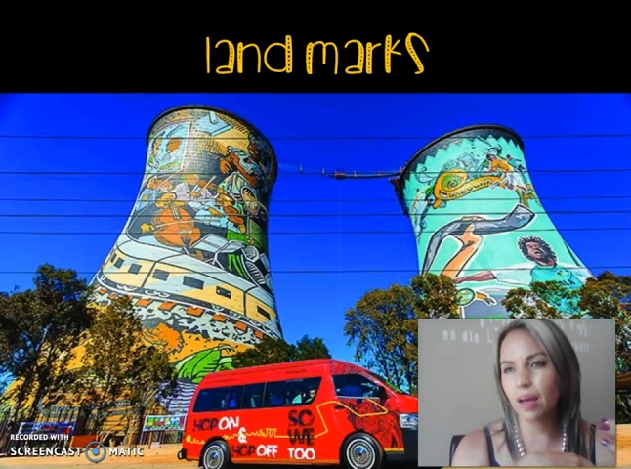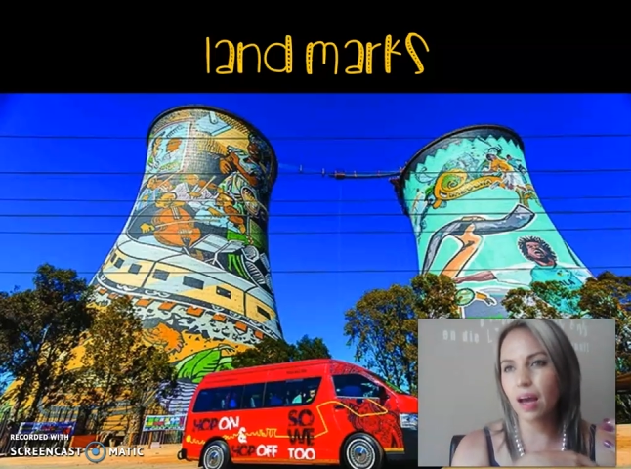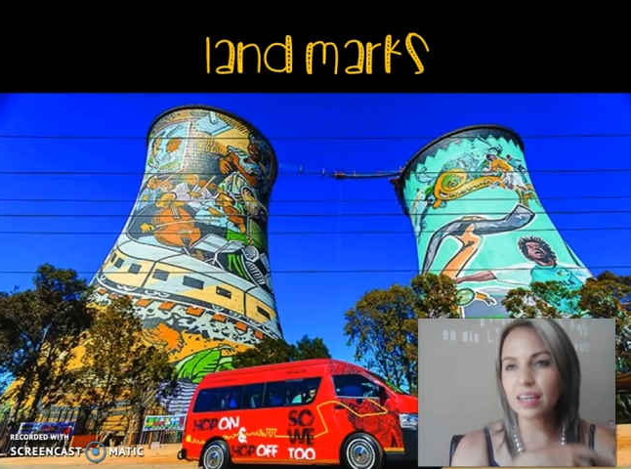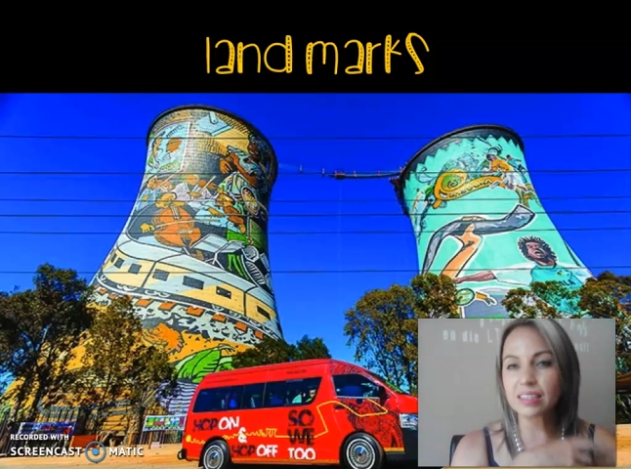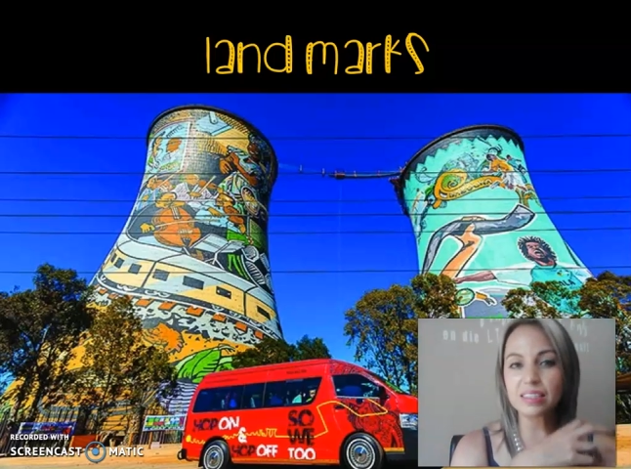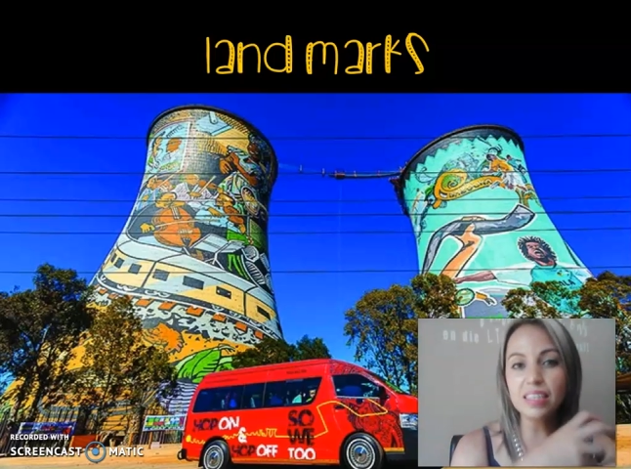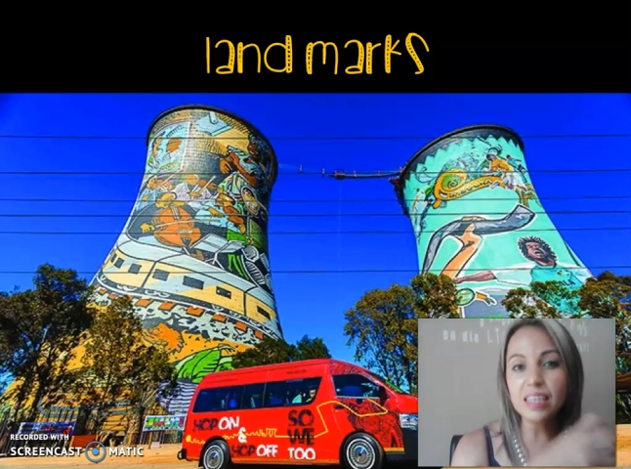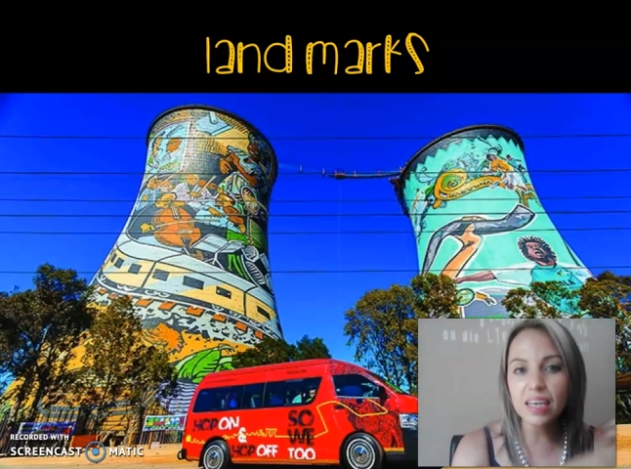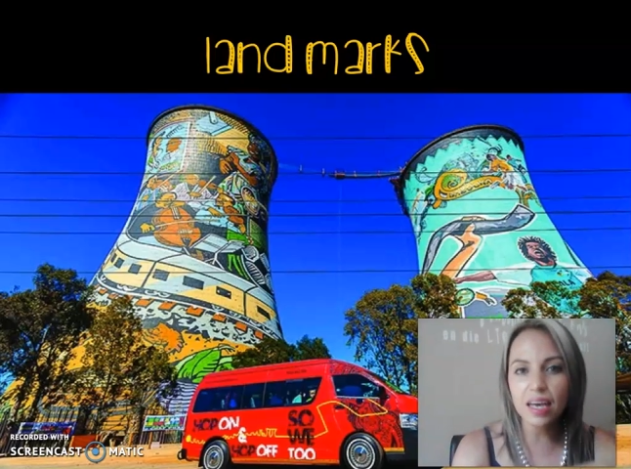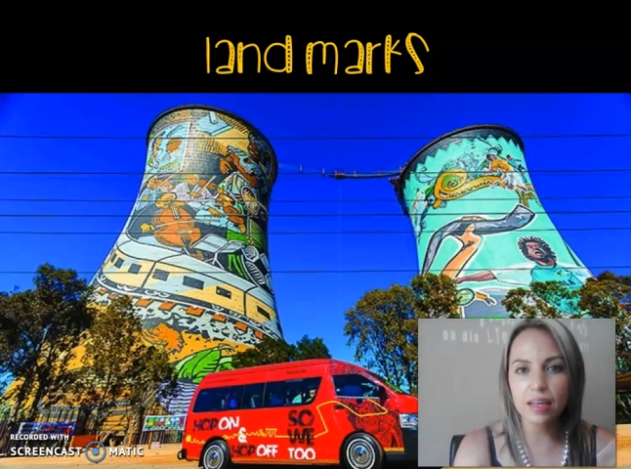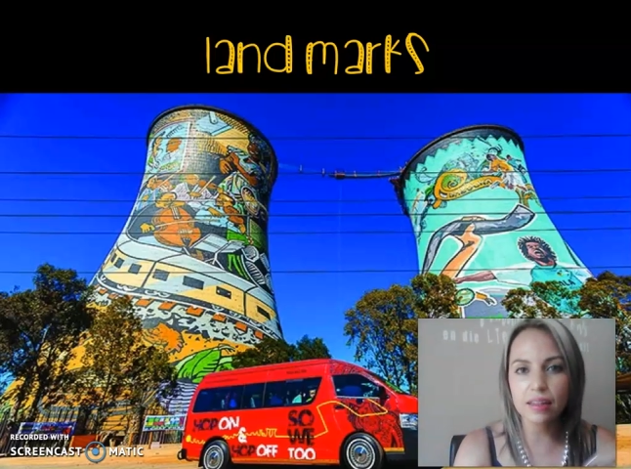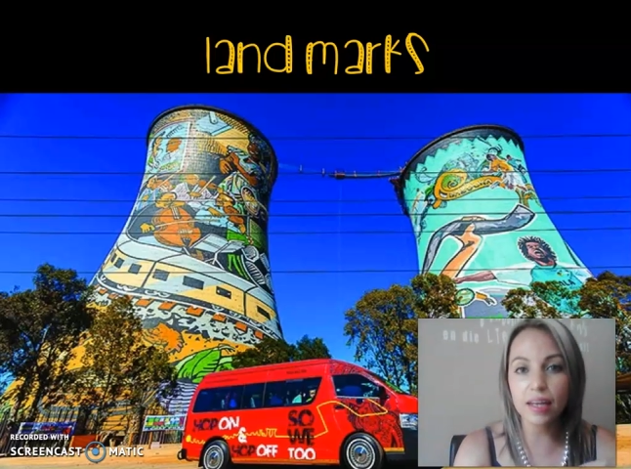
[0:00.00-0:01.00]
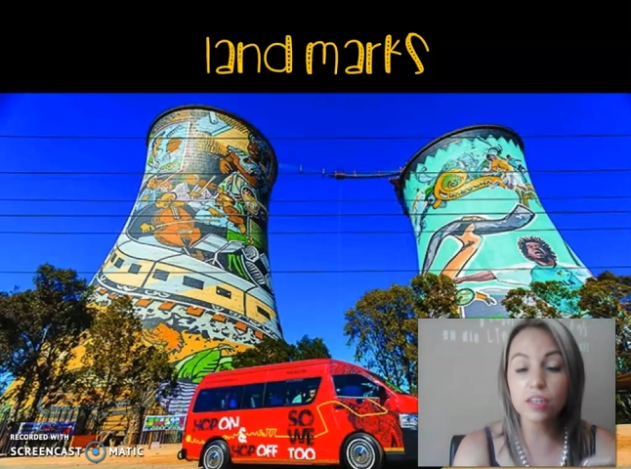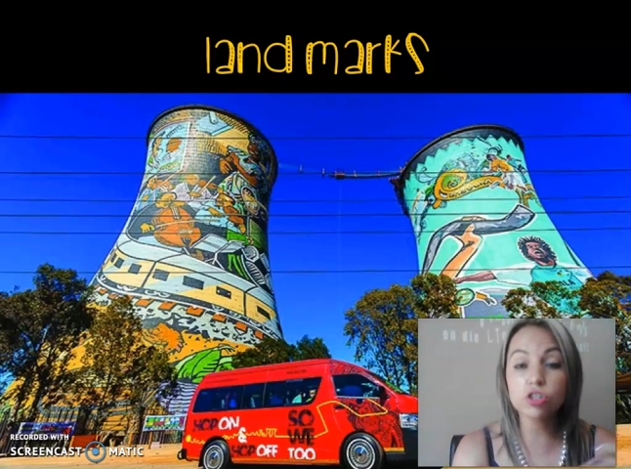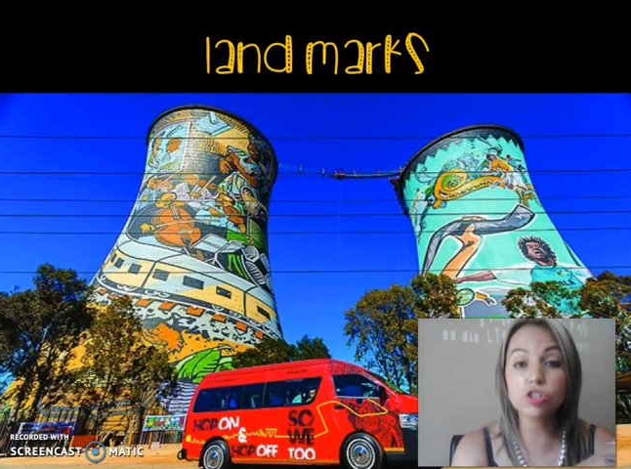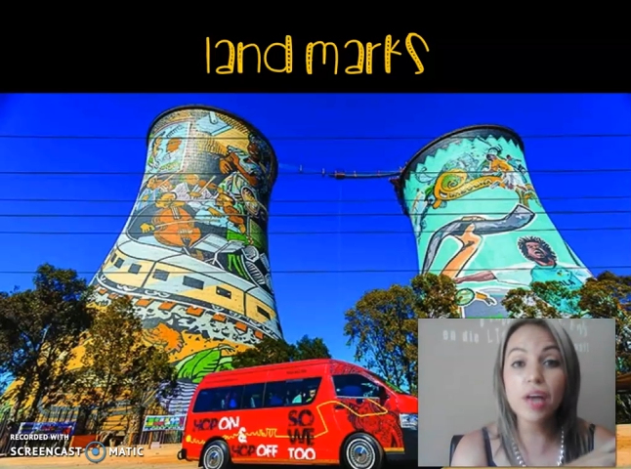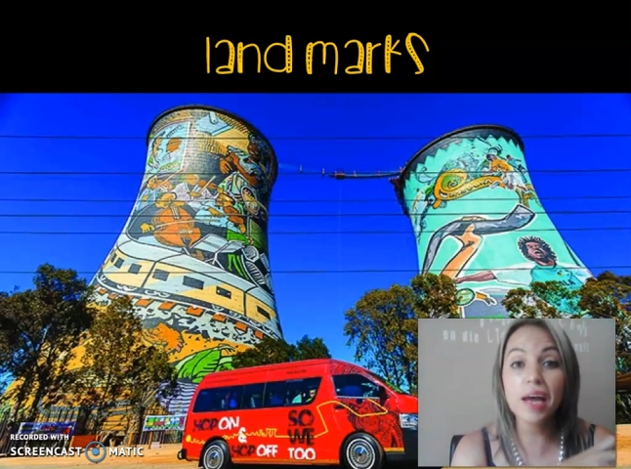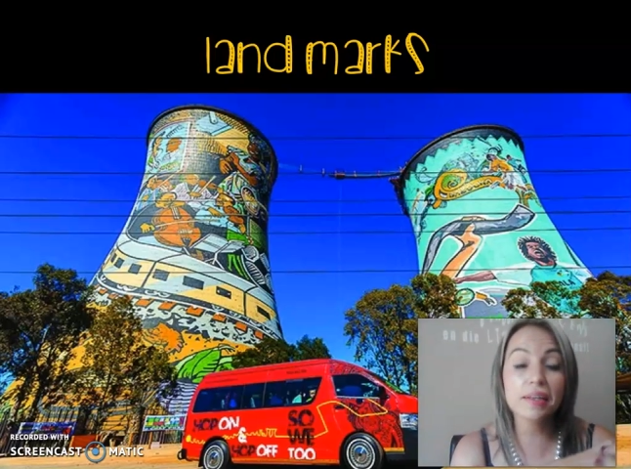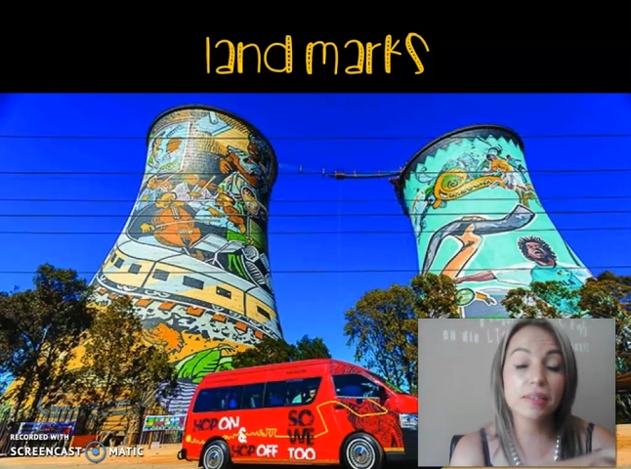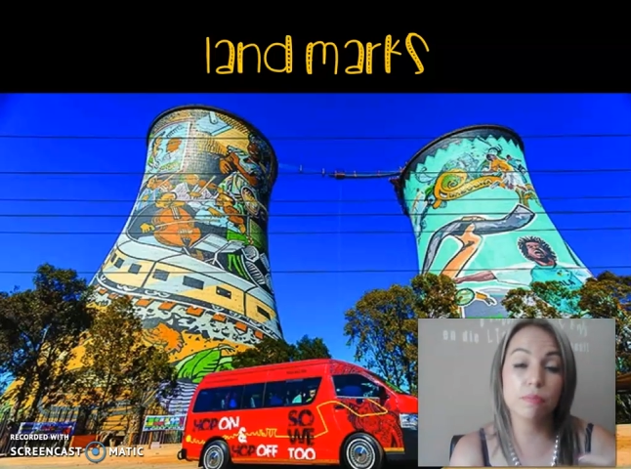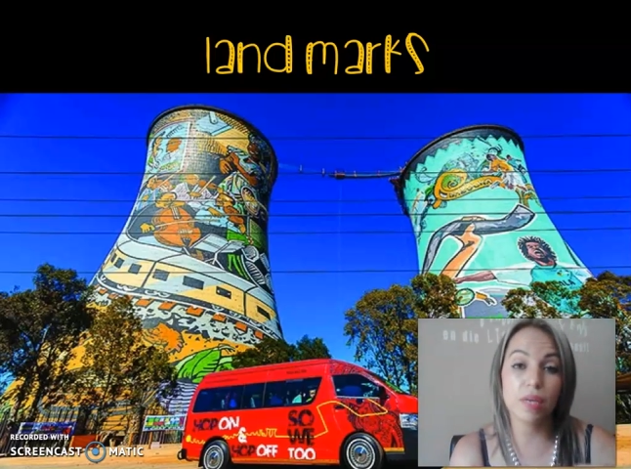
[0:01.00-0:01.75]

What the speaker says: idea that attracts